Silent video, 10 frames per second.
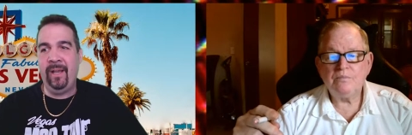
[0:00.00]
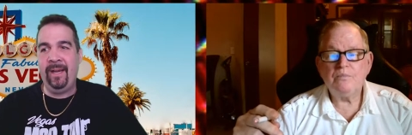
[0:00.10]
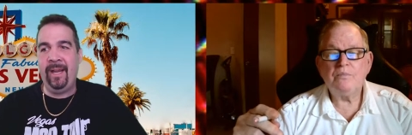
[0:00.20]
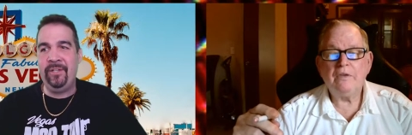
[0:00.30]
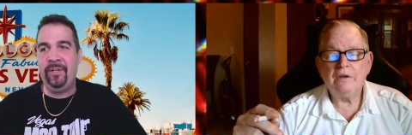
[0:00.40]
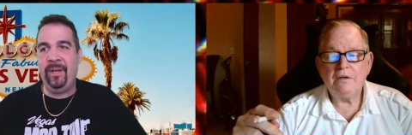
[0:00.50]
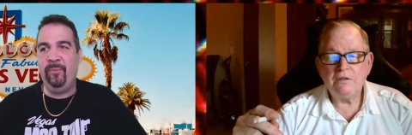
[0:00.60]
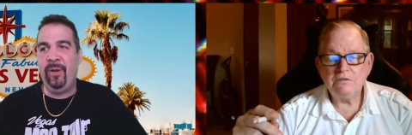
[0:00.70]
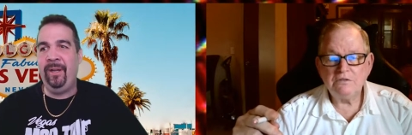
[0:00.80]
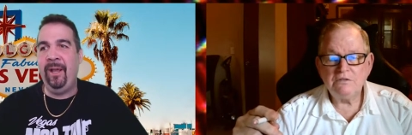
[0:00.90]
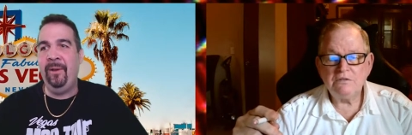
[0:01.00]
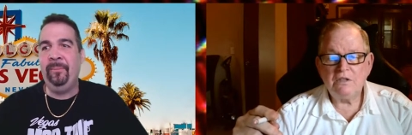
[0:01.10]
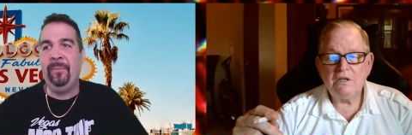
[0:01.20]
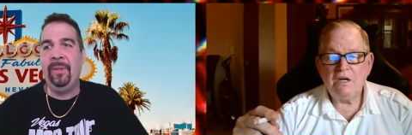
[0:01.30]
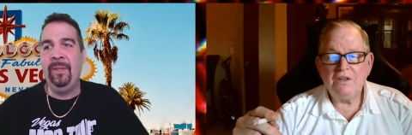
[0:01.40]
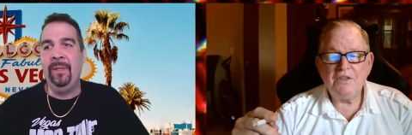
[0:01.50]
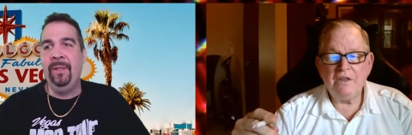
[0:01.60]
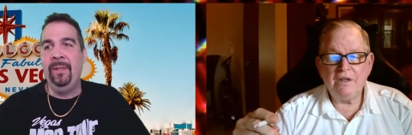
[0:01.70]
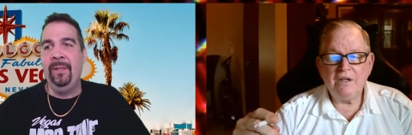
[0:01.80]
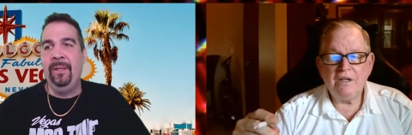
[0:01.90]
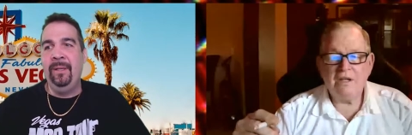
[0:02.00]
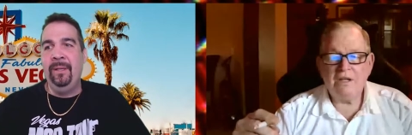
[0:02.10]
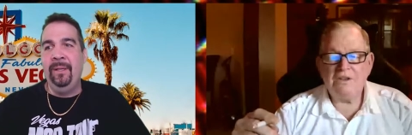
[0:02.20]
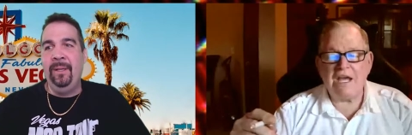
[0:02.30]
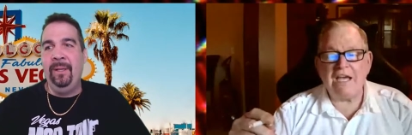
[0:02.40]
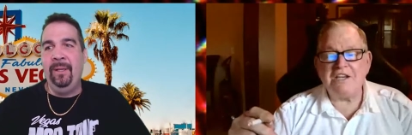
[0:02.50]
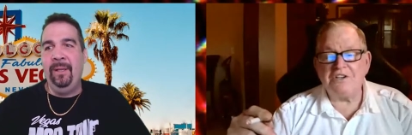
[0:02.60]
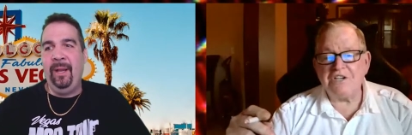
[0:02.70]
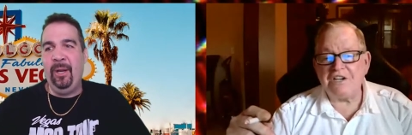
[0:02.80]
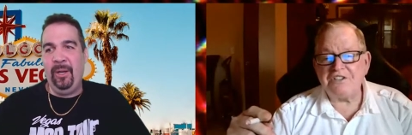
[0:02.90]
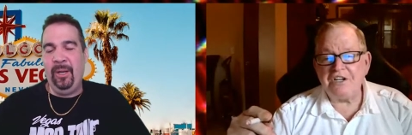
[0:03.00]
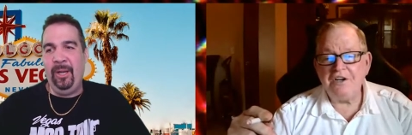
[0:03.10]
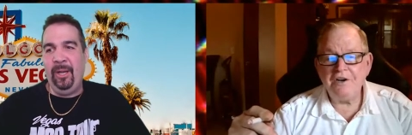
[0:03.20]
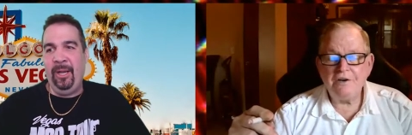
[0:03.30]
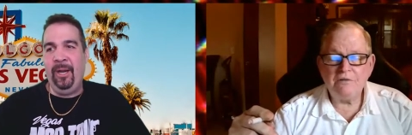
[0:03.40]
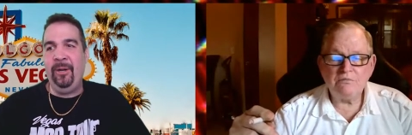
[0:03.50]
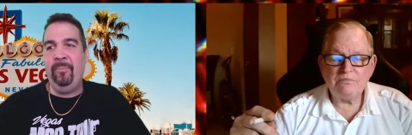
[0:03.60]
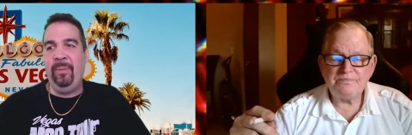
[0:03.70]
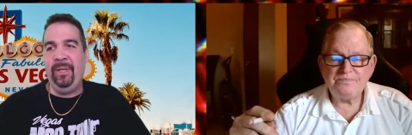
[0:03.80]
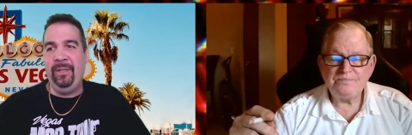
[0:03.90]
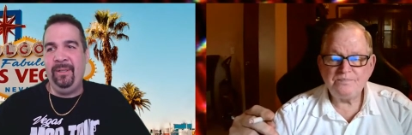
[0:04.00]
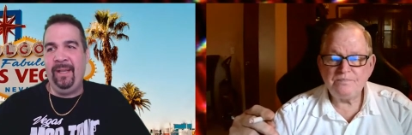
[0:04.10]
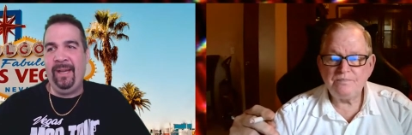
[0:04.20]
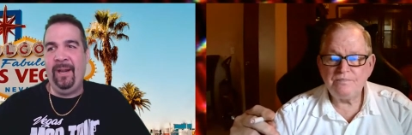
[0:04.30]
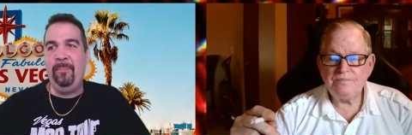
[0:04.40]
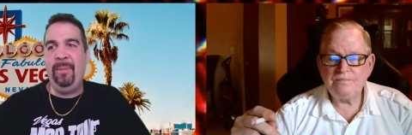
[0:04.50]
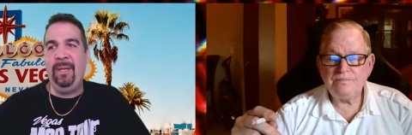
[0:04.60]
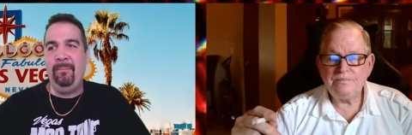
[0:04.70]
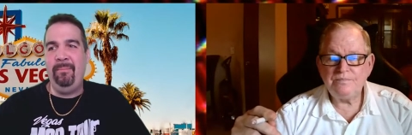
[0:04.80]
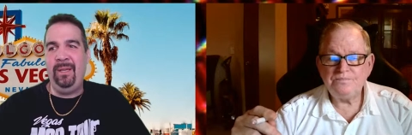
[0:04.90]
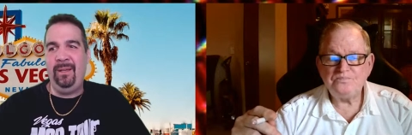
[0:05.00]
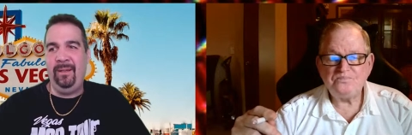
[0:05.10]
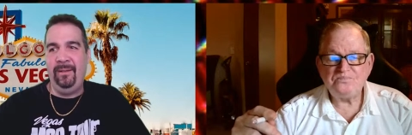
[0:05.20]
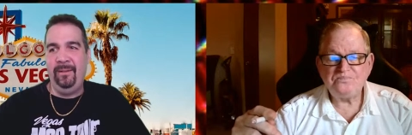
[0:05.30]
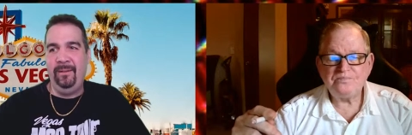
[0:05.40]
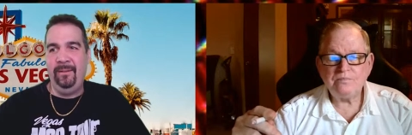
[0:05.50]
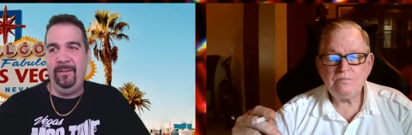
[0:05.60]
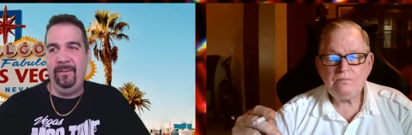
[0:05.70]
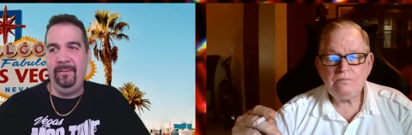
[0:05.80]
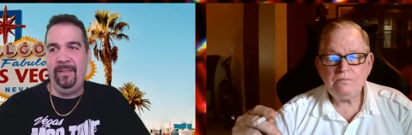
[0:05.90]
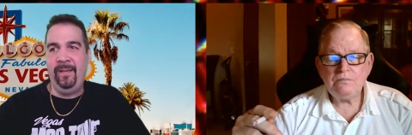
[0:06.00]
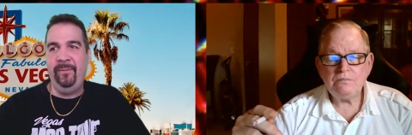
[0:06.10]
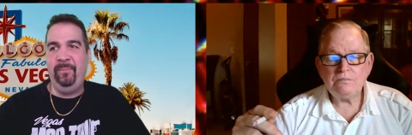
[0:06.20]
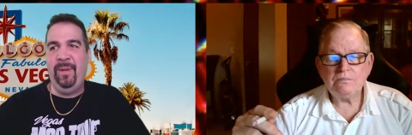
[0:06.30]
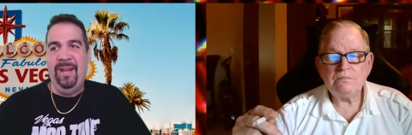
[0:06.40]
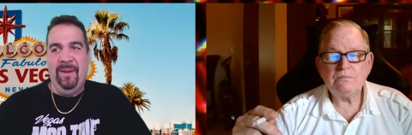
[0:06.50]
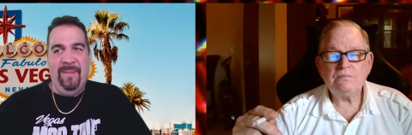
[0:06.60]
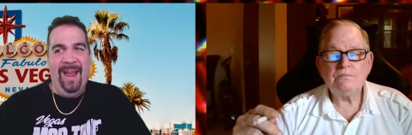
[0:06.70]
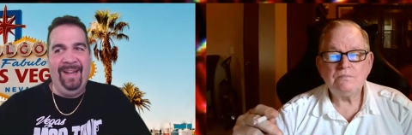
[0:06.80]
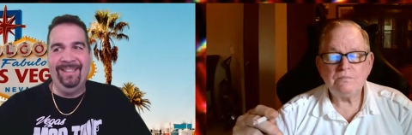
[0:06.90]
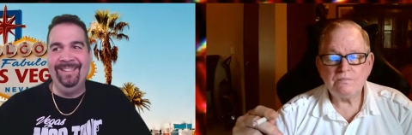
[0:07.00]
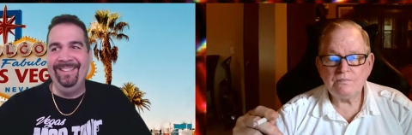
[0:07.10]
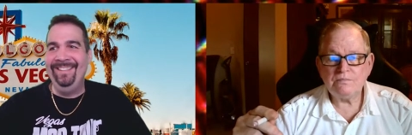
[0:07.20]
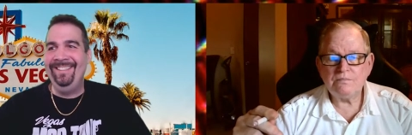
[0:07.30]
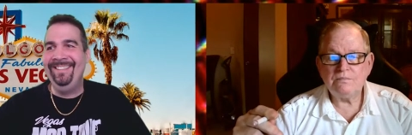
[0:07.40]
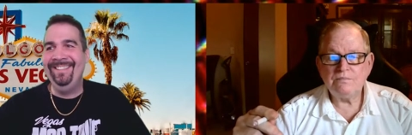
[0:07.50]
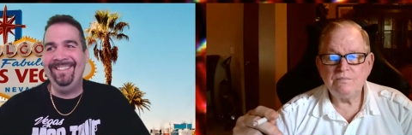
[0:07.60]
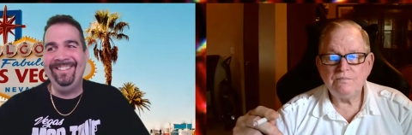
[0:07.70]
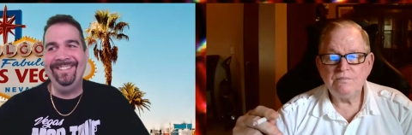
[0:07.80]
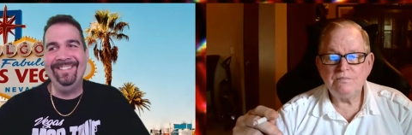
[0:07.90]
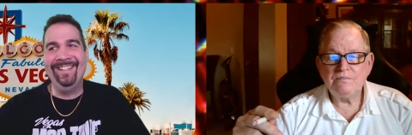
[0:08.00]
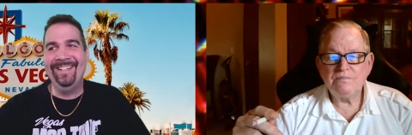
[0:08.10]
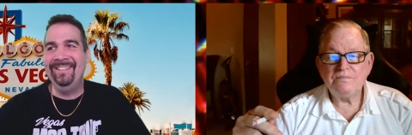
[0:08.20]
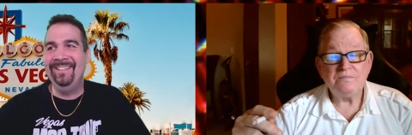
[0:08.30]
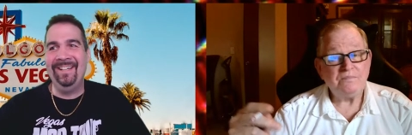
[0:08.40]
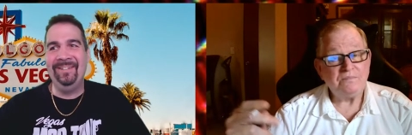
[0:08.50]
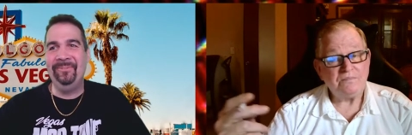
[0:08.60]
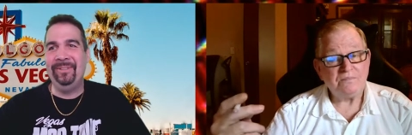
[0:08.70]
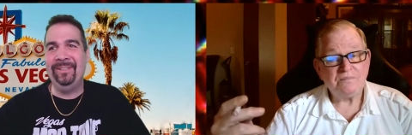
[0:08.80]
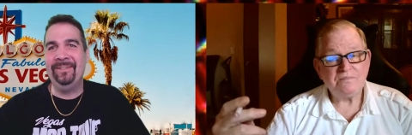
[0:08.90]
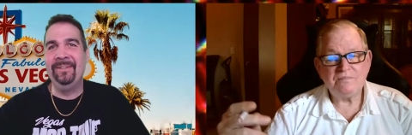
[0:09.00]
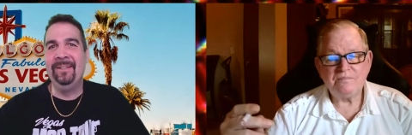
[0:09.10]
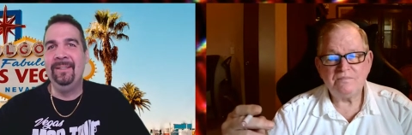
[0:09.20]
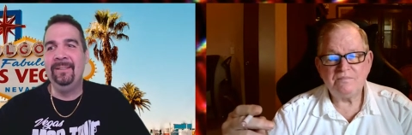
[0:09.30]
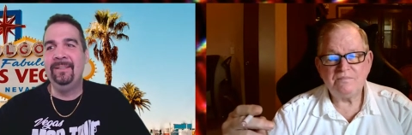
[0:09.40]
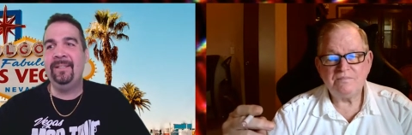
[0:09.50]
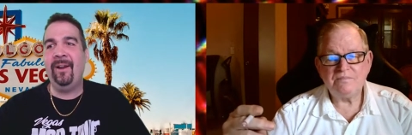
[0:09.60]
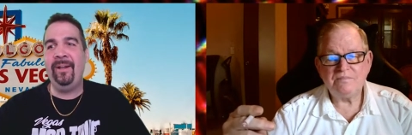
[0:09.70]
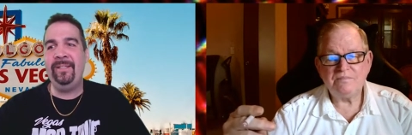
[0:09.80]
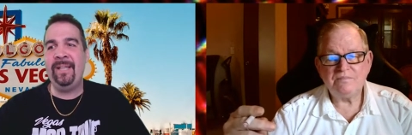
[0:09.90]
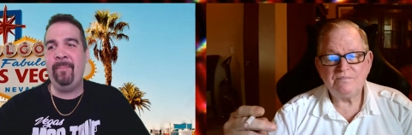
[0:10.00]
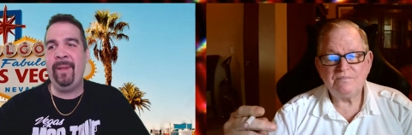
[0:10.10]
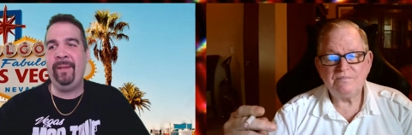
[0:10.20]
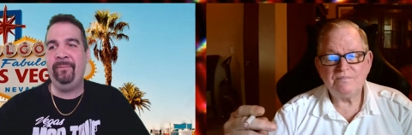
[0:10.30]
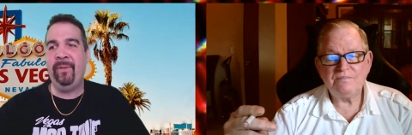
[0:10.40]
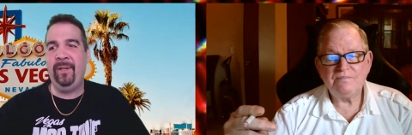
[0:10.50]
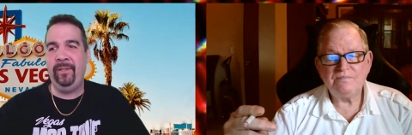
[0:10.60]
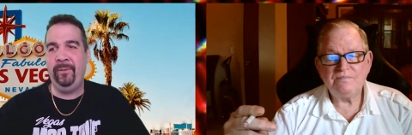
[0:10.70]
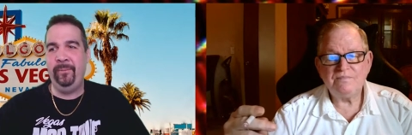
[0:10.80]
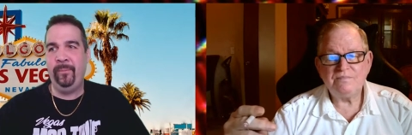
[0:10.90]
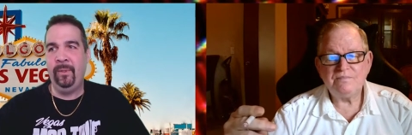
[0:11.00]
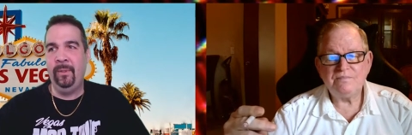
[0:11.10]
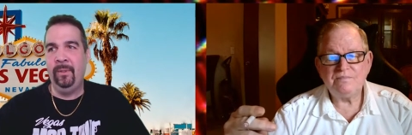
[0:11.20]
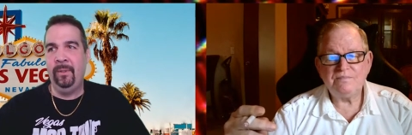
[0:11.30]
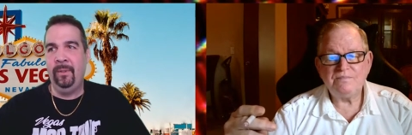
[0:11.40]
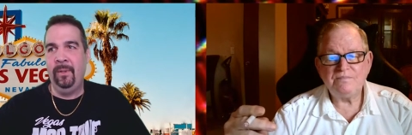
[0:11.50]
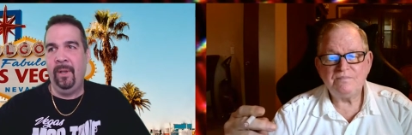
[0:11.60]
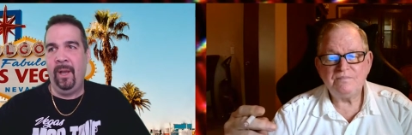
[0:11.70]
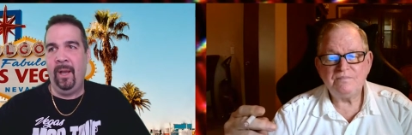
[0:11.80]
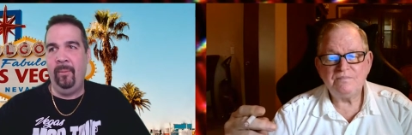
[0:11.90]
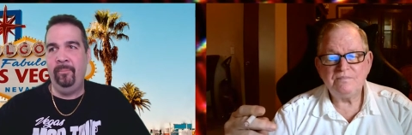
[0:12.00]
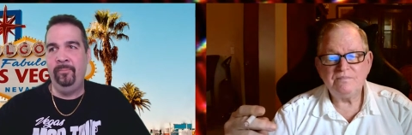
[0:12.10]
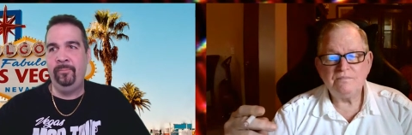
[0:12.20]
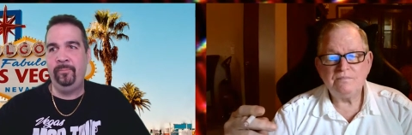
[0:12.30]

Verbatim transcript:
Speaker 1: I got your name right now. Thank you, Jesse. Araby, like Airbnb. David P M X. Unreal. Sorry, he's not making fun of you. Um,